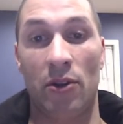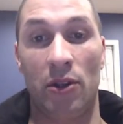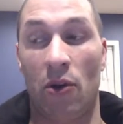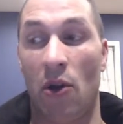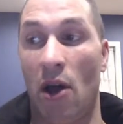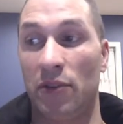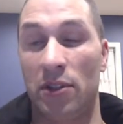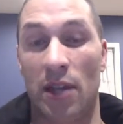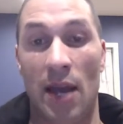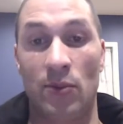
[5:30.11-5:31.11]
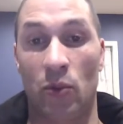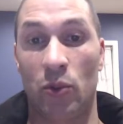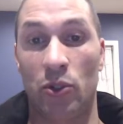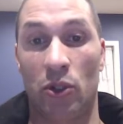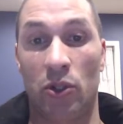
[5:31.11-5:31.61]
And oftentimes
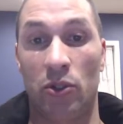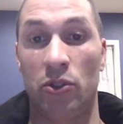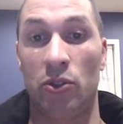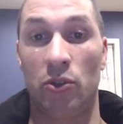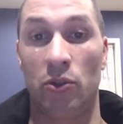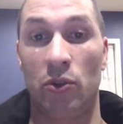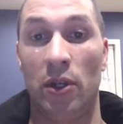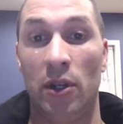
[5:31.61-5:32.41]
we'll turn to